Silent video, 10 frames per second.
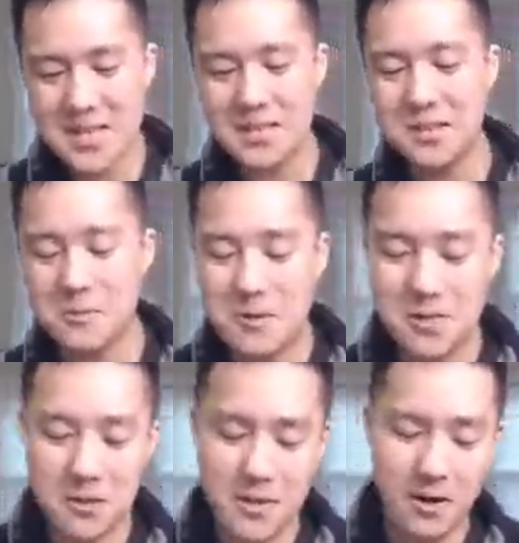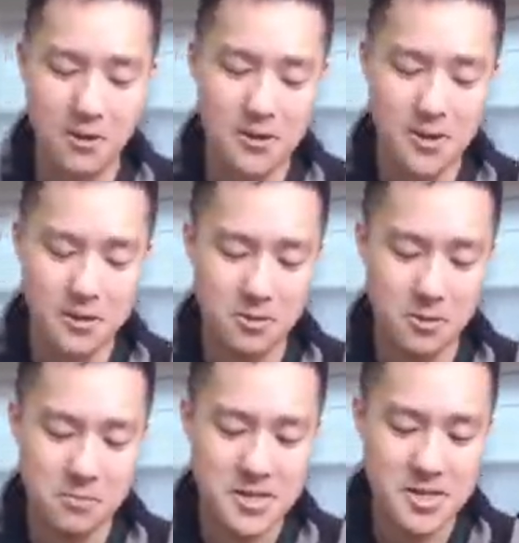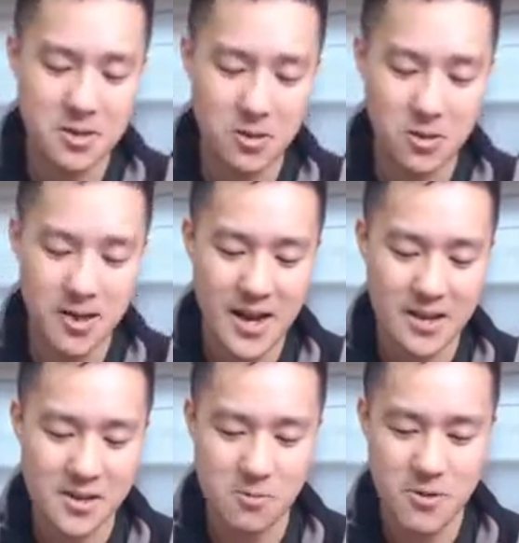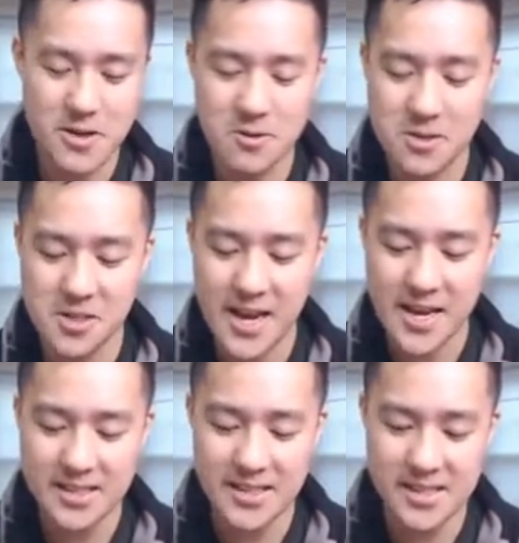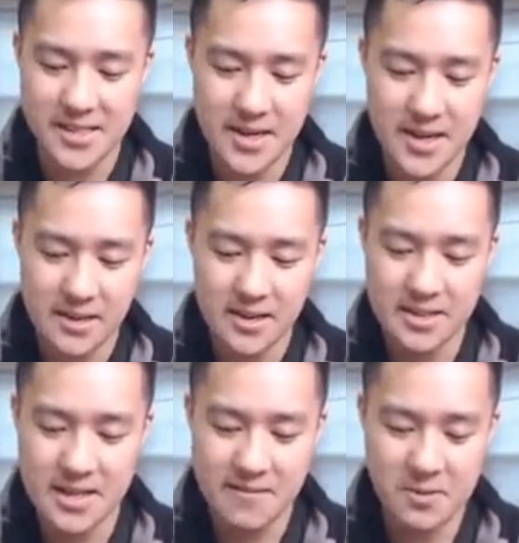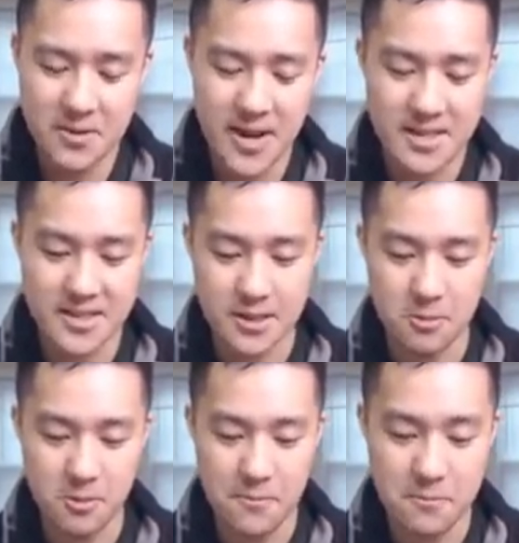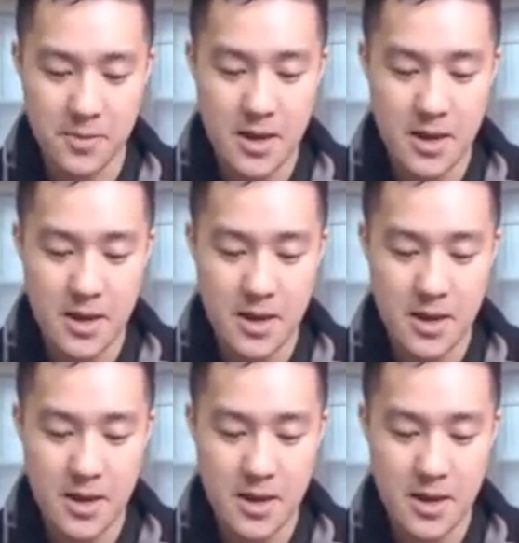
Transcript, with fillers: a look. We were talking about earlier, Misty and Lorelei, how you can reuse GXs. Let's see if this one has a good one.